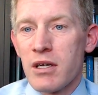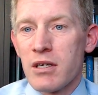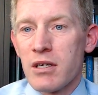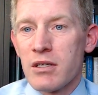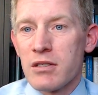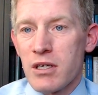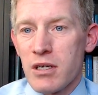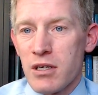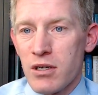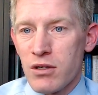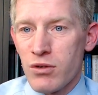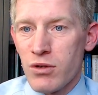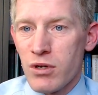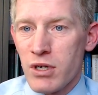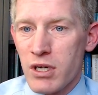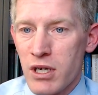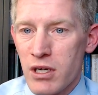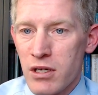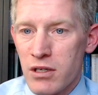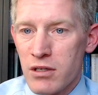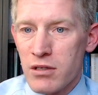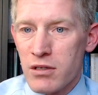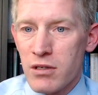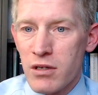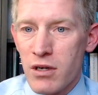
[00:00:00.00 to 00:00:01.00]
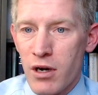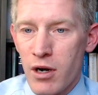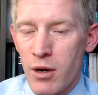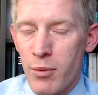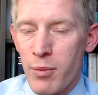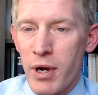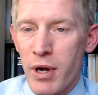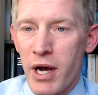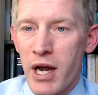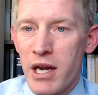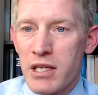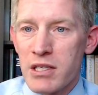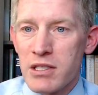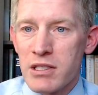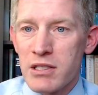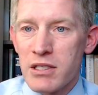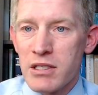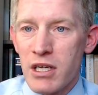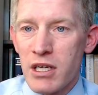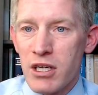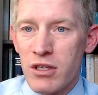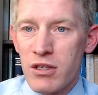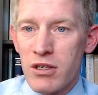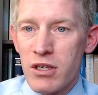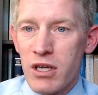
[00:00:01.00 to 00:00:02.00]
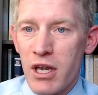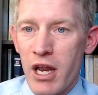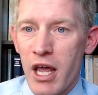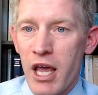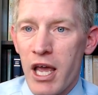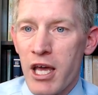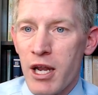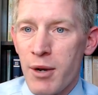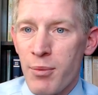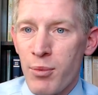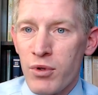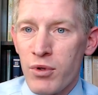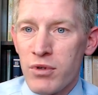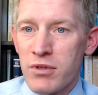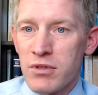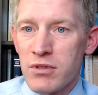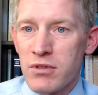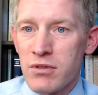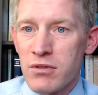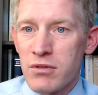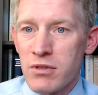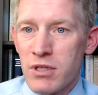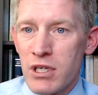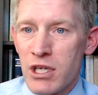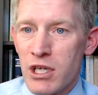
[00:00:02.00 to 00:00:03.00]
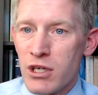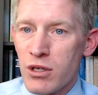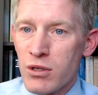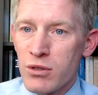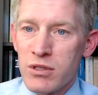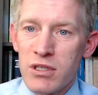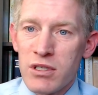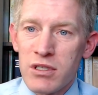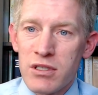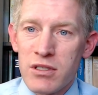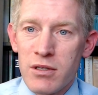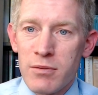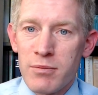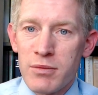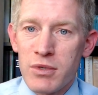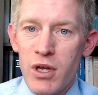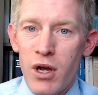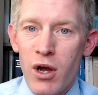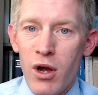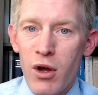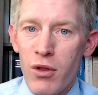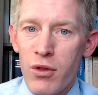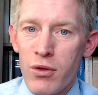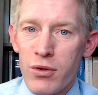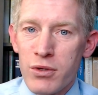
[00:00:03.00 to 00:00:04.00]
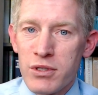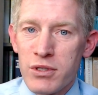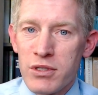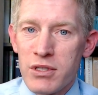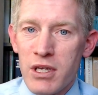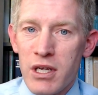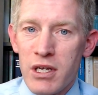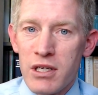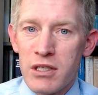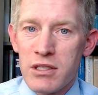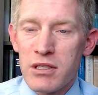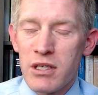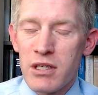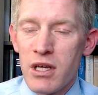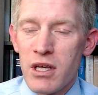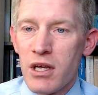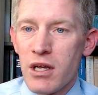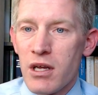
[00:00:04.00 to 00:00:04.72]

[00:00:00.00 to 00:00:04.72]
take a look at our bodies, take a look at animals, ecosystems, all those things,